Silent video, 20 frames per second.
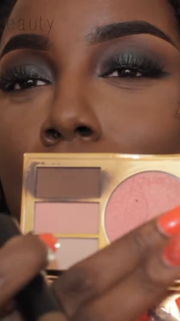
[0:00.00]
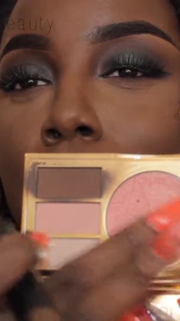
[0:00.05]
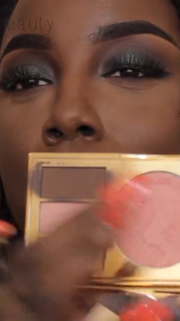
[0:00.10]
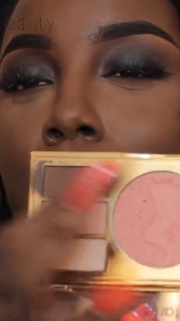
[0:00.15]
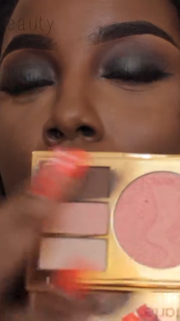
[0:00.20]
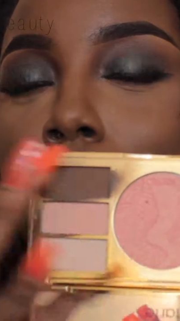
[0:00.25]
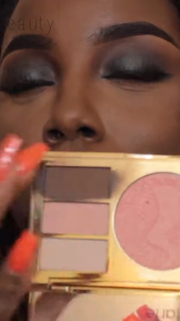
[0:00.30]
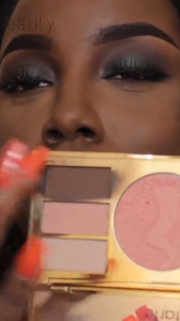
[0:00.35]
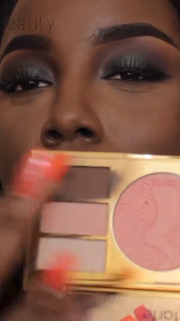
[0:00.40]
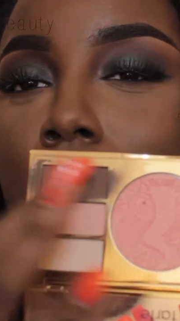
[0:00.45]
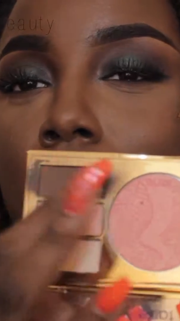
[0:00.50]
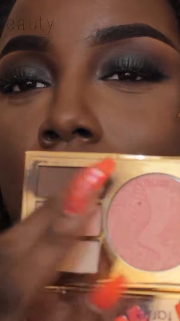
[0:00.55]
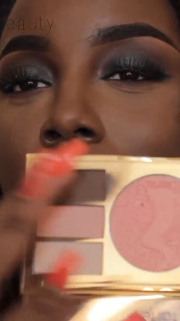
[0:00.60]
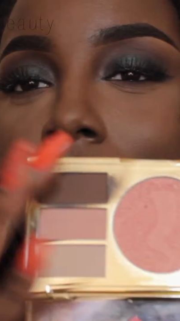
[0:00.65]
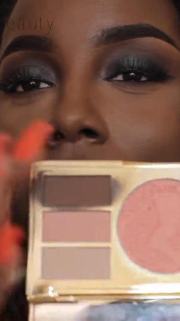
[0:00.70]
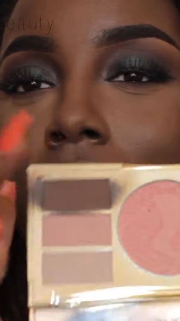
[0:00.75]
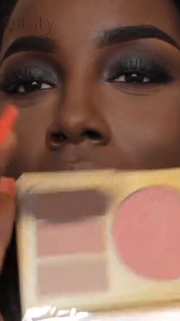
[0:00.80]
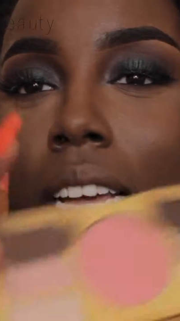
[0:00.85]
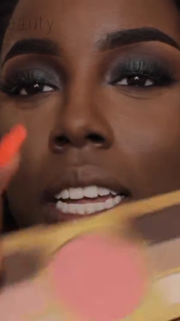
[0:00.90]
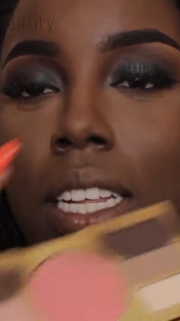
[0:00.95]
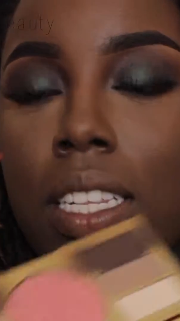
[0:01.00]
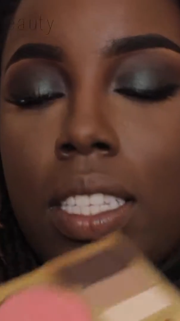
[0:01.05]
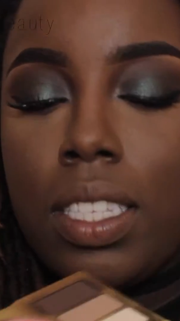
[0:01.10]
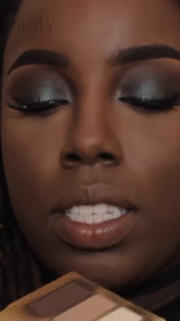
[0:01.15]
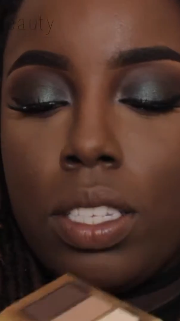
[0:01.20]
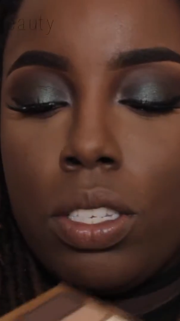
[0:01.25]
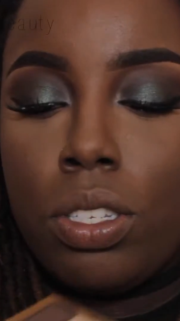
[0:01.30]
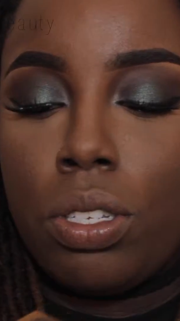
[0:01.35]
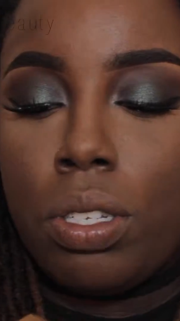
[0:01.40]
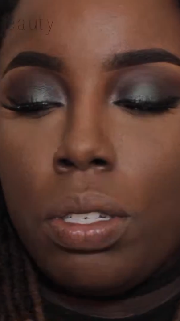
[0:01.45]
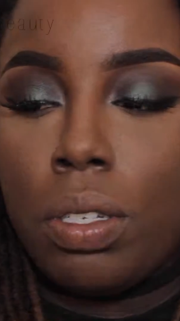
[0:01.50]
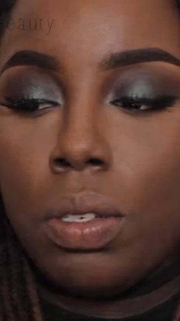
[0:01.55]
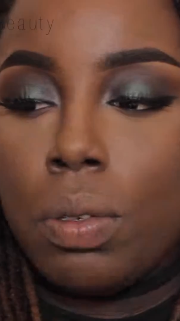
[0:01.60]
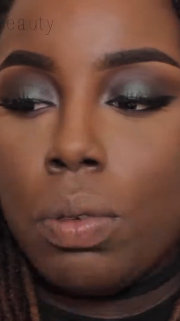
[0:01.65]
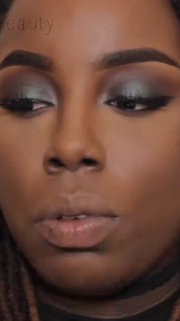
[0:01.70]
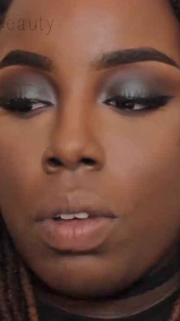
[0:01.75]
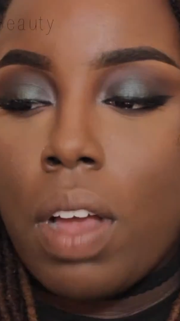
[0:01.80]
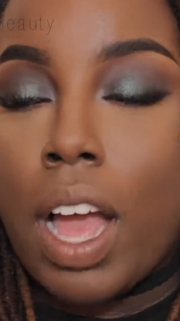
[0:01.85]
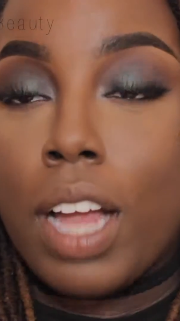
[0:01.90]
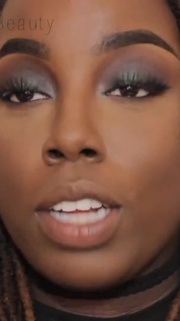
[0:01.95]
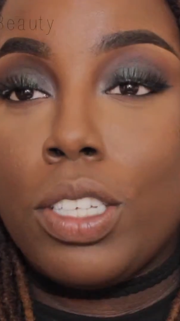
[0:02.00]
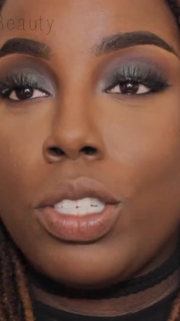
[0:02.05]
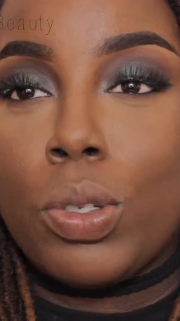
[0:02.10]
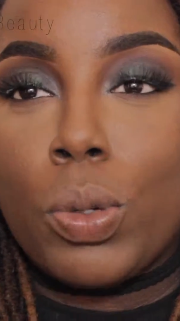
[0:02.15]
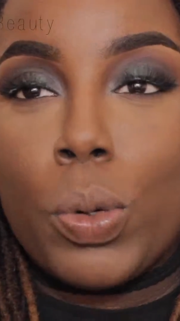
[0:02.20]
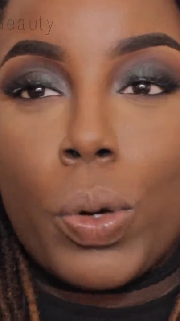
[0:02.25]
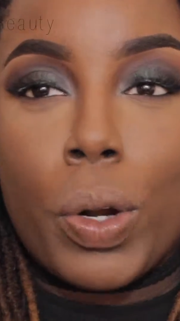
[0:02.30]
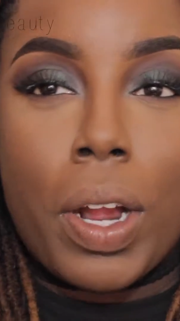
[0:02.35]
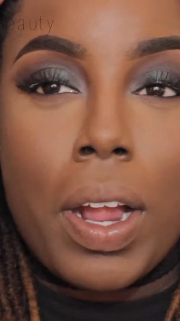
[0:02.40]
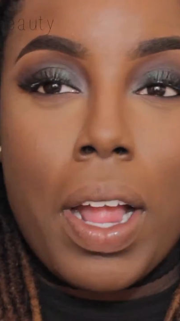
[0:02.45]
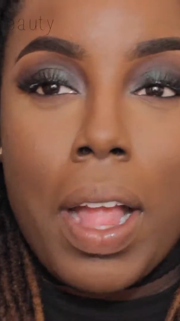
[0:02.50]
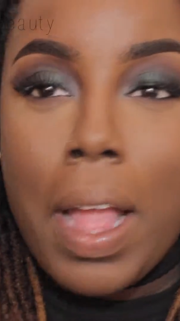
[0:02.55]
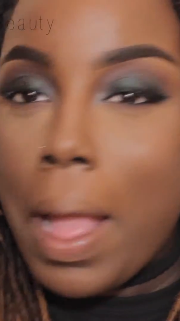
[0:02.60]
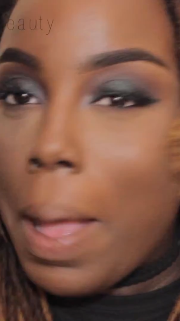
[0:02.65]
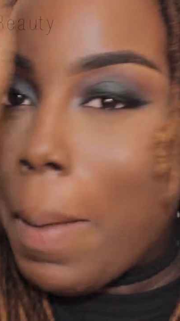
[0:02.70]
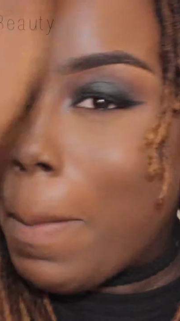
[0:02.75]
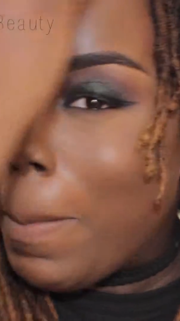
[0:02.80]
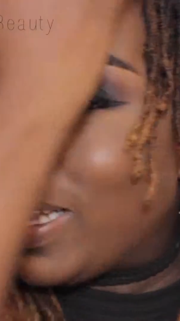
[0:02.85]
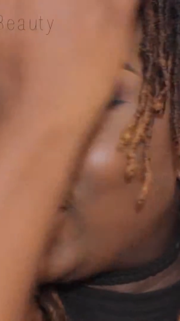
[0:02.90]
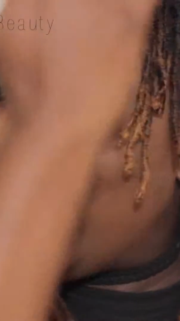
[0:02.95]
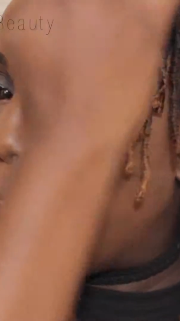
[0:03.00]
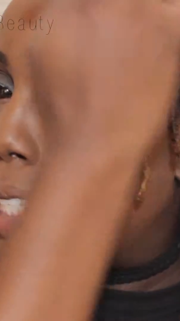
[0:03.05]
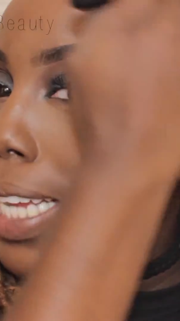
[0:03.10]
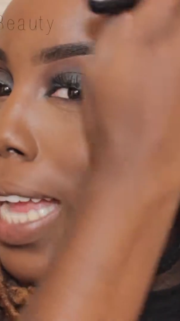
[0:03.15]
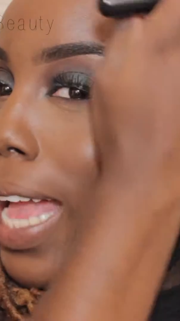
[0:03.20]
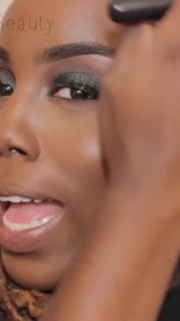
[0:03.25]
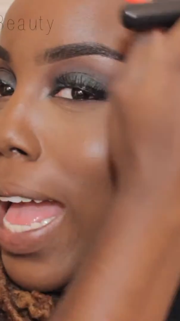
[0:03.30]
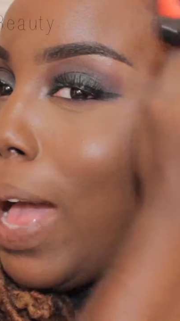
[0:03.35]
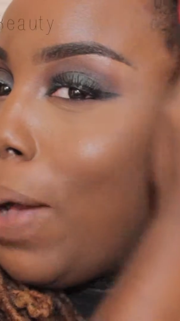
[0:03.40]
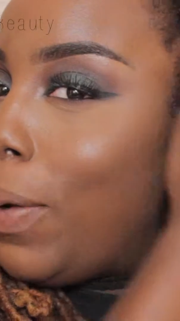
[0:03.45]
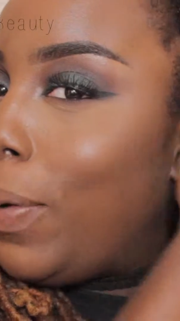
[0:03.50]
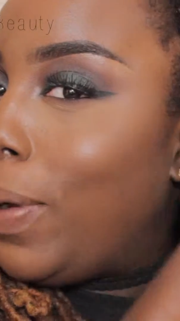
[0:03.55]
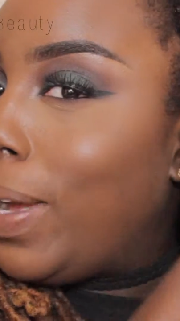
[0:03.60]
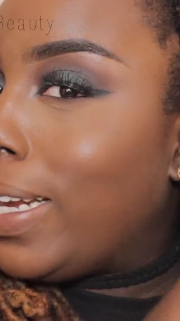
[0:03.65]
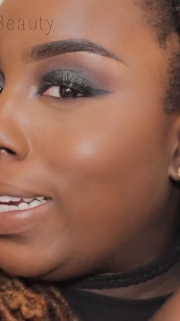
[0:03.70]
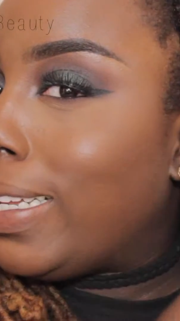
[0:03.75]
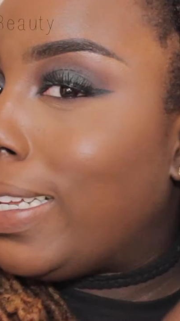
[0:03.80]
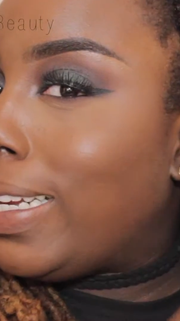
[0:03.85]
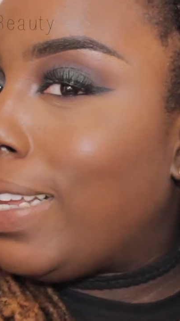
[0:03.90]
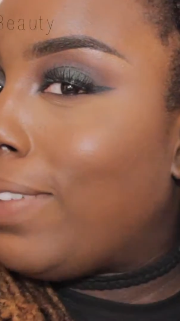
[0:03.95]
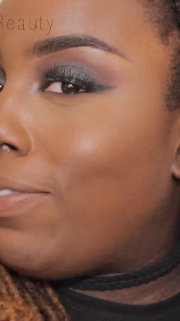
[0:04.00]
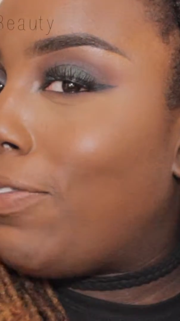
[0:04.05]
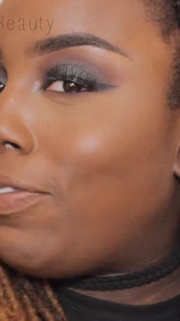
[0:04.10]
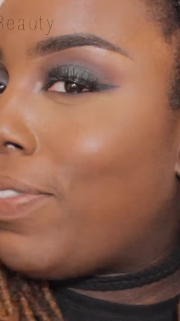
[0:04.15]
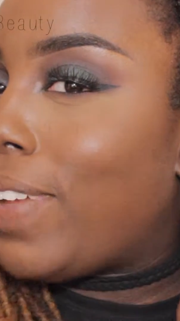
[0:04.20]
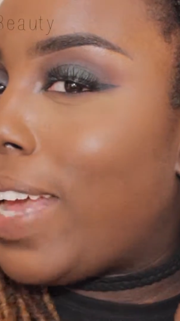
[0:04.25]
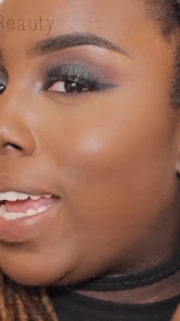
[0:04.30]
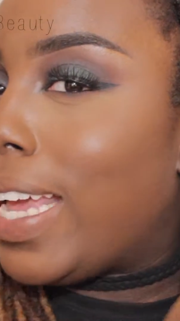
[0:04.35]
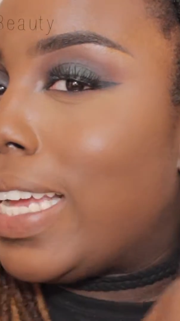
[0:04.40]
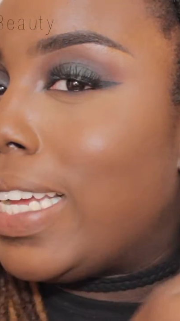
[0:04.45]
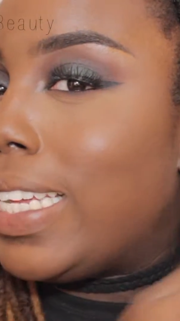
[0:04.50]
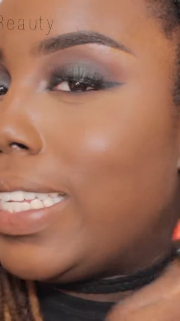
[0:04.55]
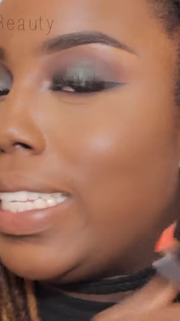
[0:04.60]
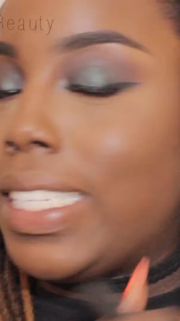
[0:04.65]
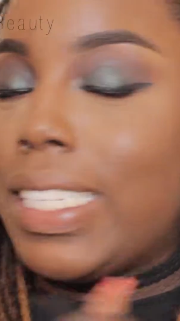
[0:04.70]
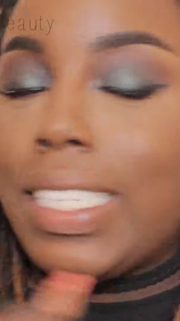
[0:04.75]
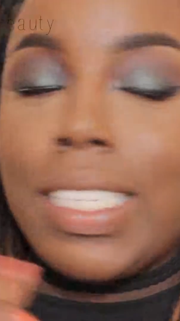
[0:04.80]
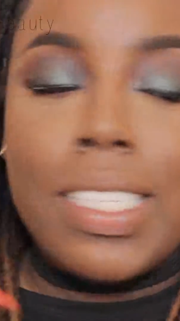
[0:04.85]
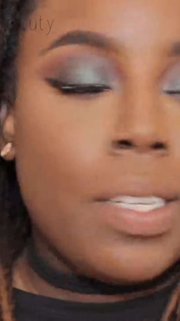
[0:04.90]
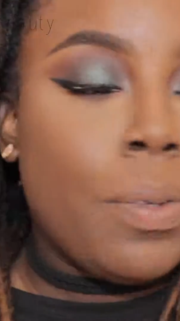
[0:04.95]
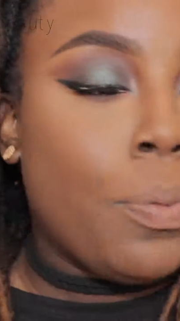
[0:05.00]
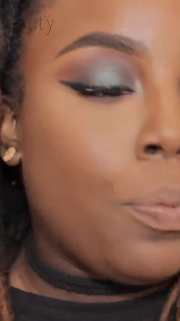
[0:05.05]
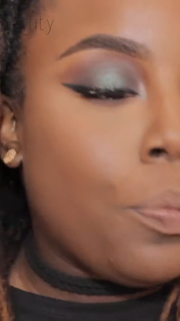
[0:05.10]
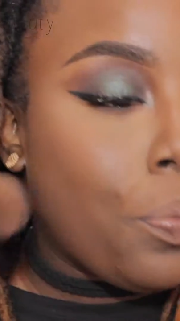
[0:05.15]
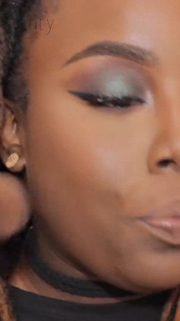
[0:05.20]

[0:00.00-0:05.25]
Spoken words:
dark shades to contour my chocolatey face.